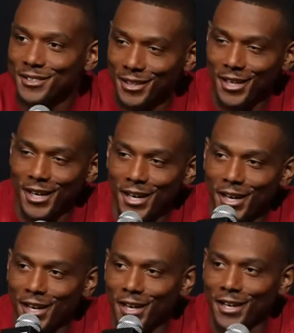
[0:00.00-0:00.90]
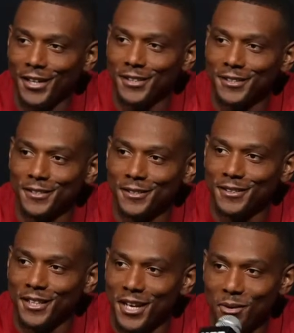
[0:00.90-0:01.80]
Yeah.
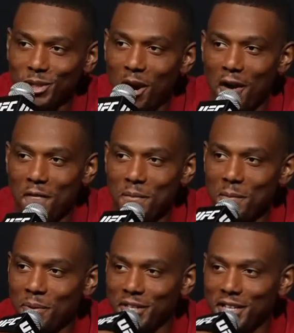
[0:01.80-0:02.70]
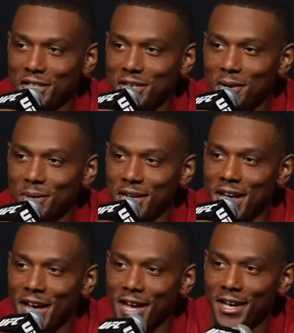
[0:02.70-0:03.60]
It was hard for me to put these on
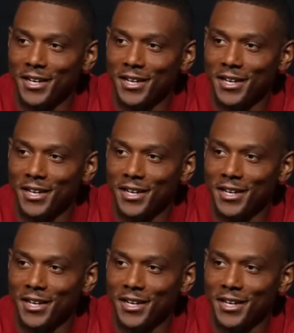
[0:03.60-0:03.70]
today.